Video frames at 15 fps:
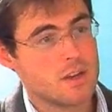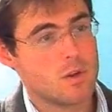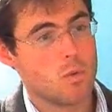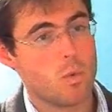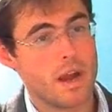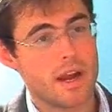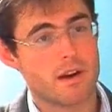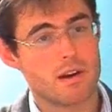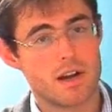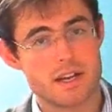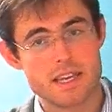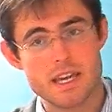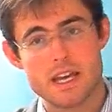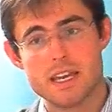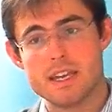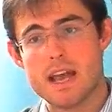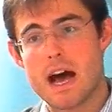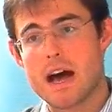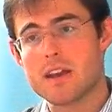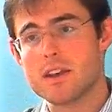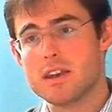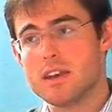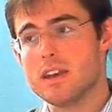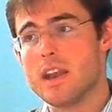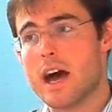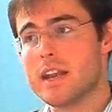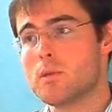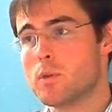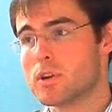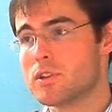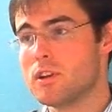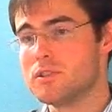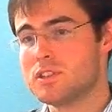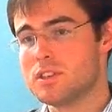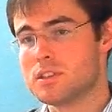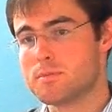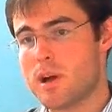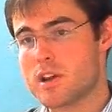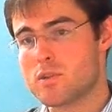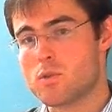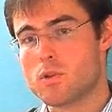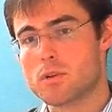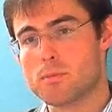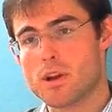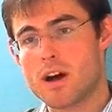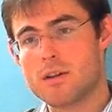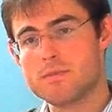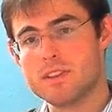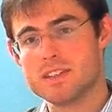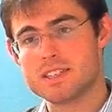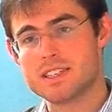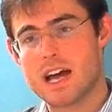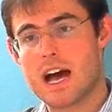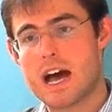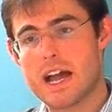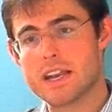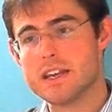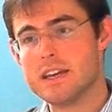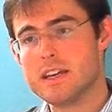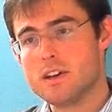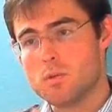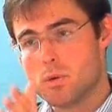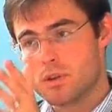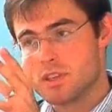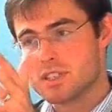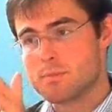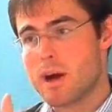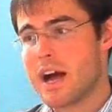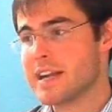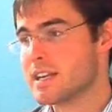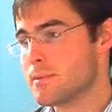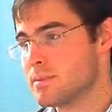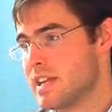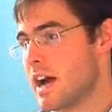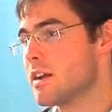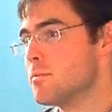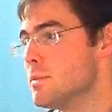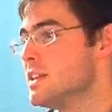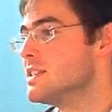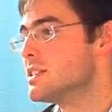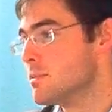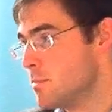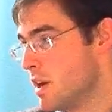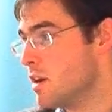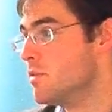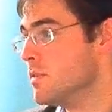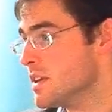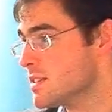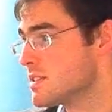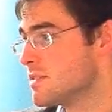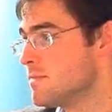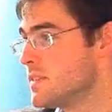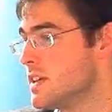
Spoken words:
where, again, not anywhere close to the spinal cord, but off to the side, where the spine comes down and meets the pelvis.